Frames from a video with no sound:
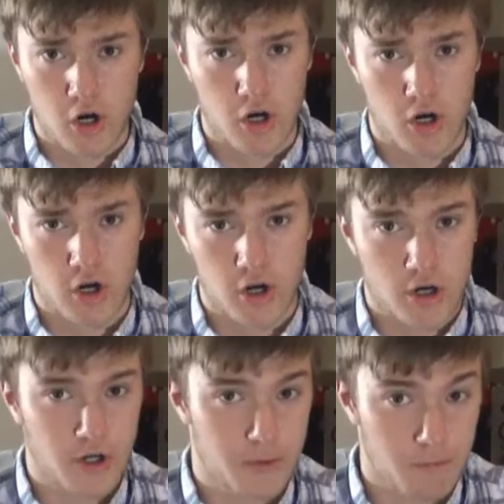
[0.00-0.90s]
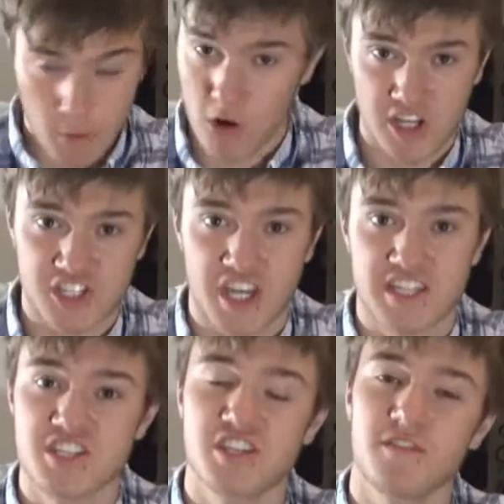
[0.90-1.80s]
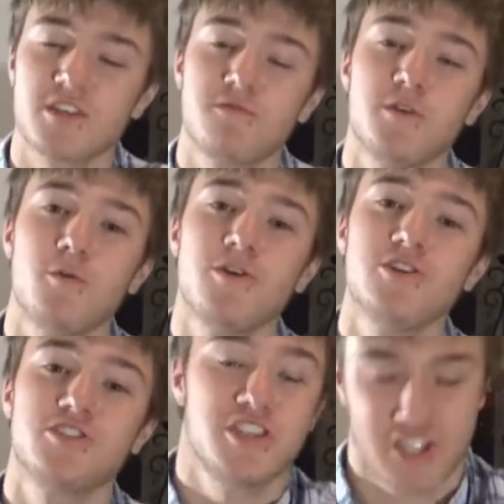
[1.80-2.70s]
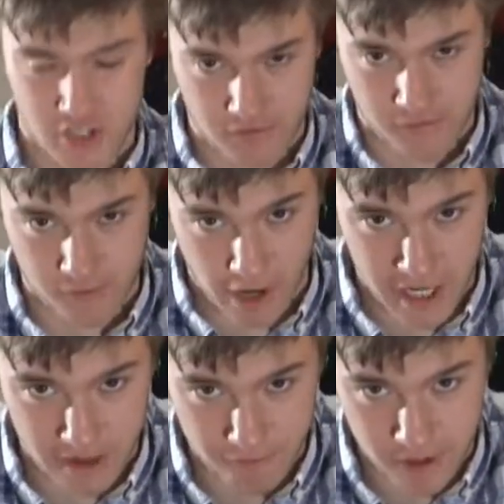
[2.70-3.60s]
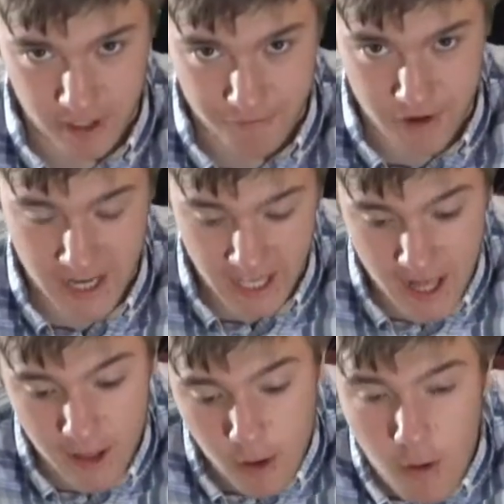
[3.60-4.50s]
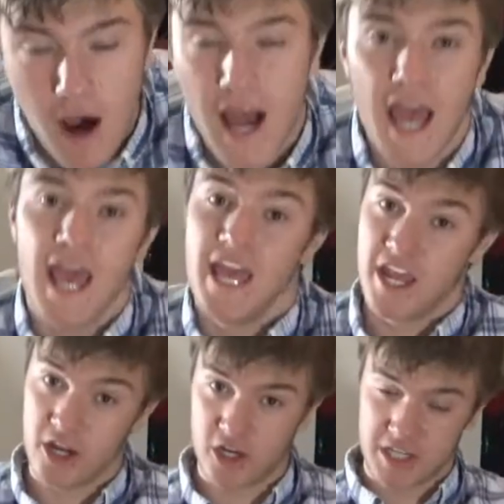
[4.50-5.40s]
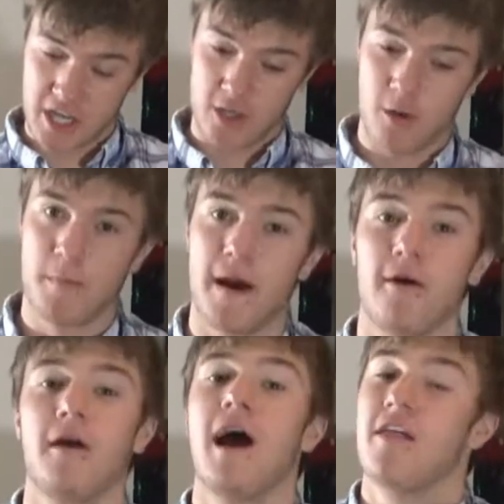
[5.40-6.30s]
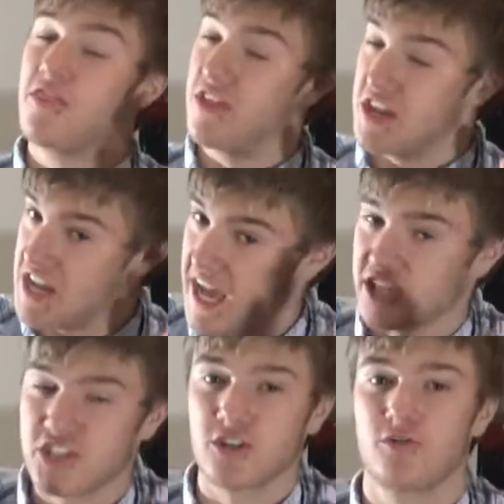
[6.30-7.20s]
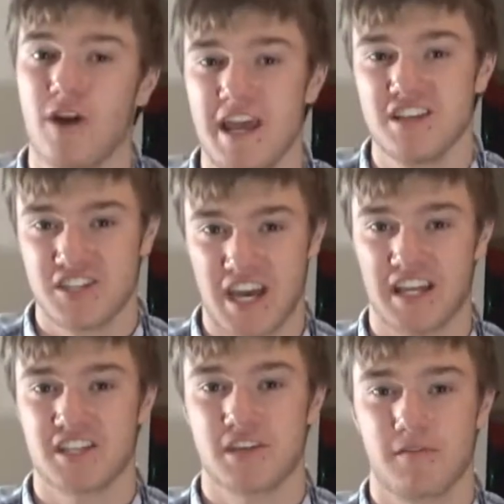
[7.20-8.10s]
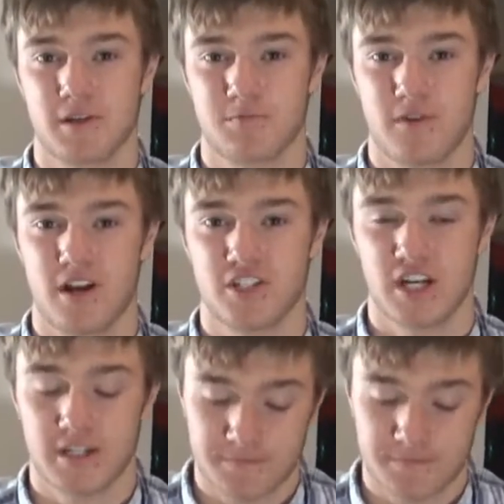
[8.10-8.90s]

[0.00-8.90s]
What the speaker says: Good morning, Second Civics viewers. This is Friggity Friggity Frank Gallo, here to tell you about the next great Second Civics project.